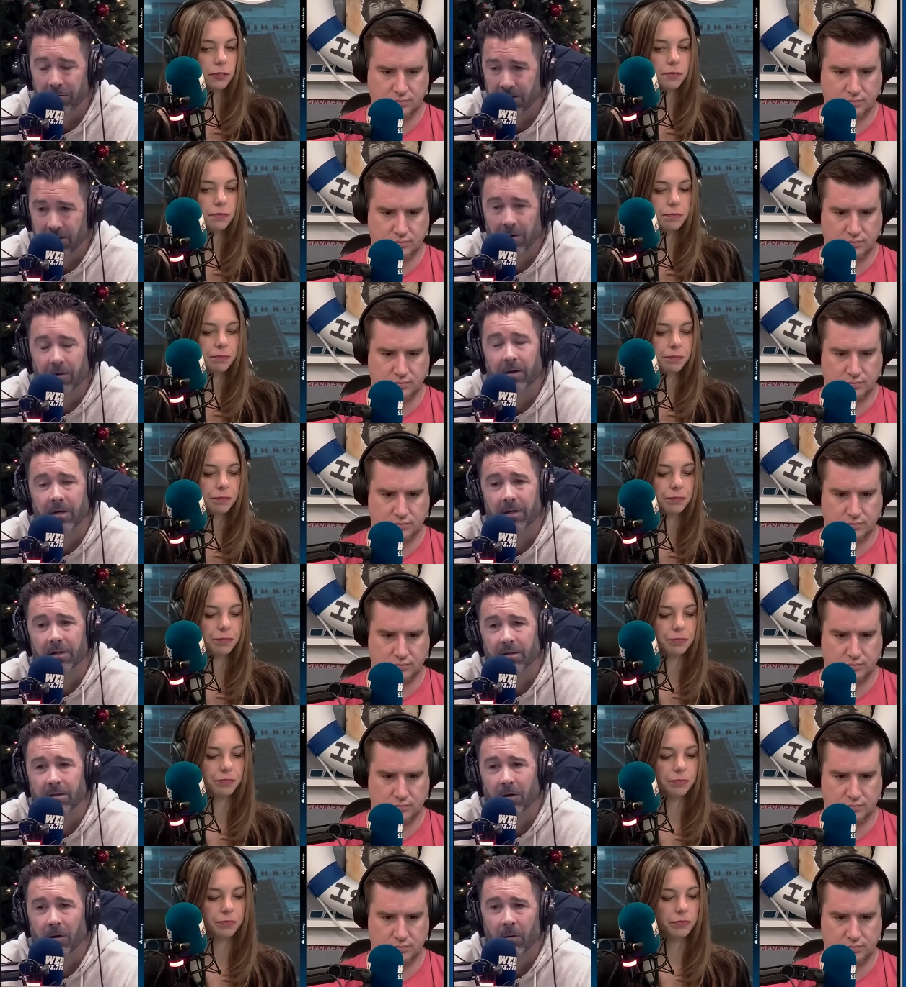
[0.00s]
Speaker 1: those
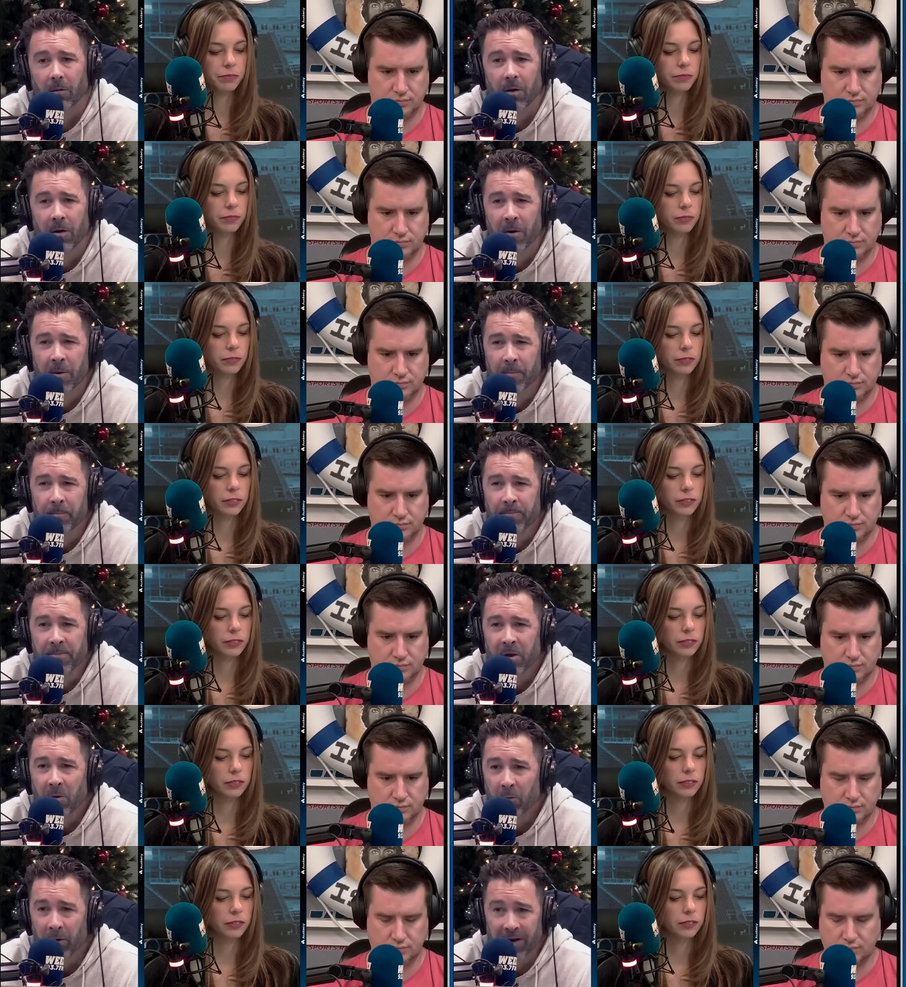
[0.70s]
duties. So
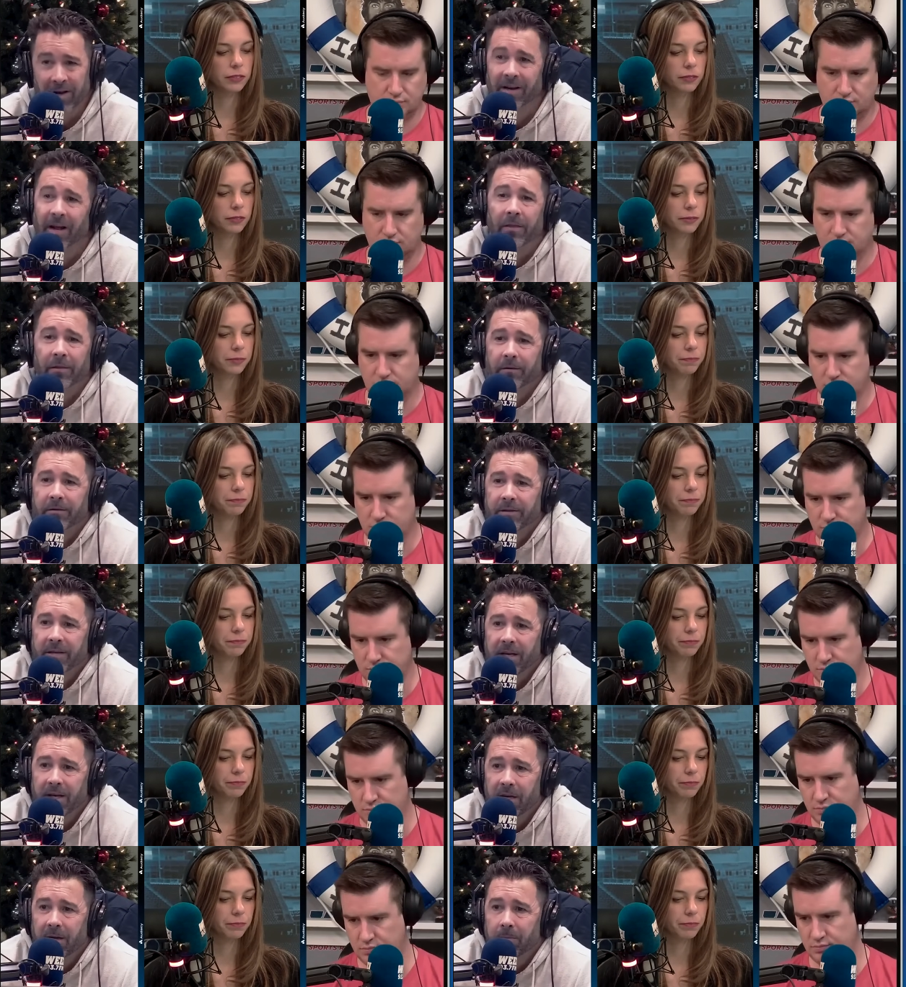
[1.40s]
with another
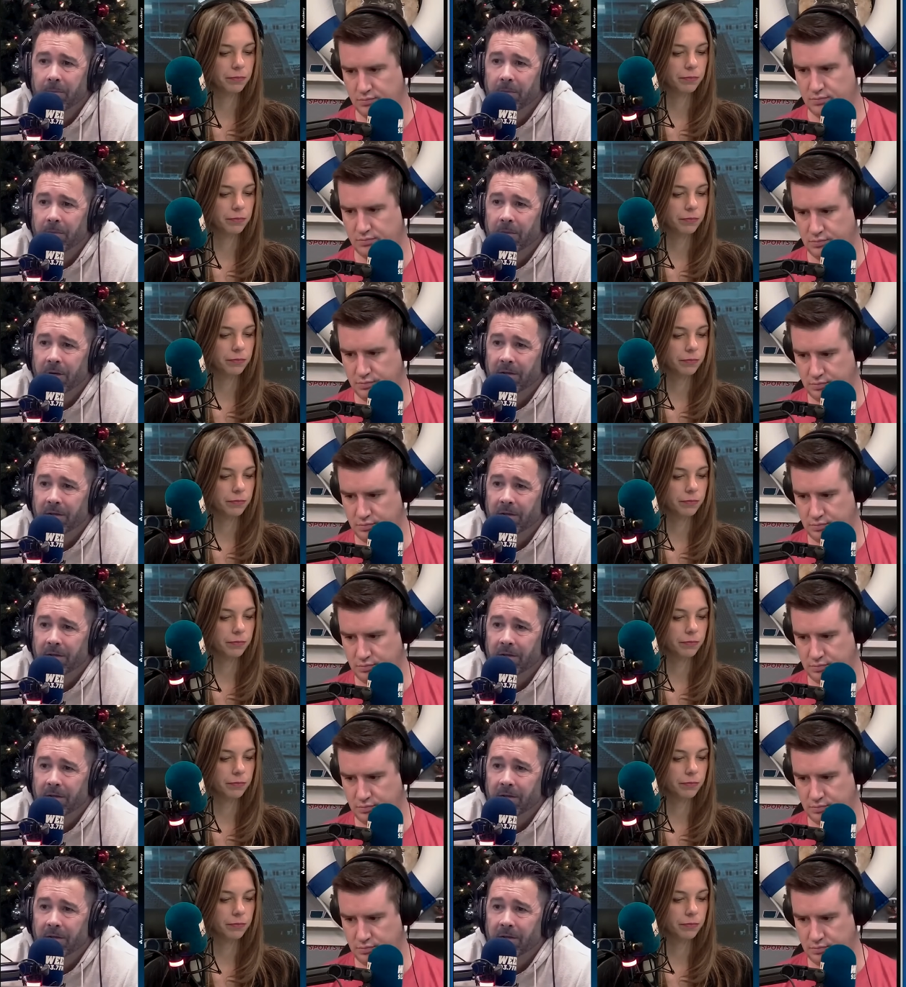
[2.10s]
team,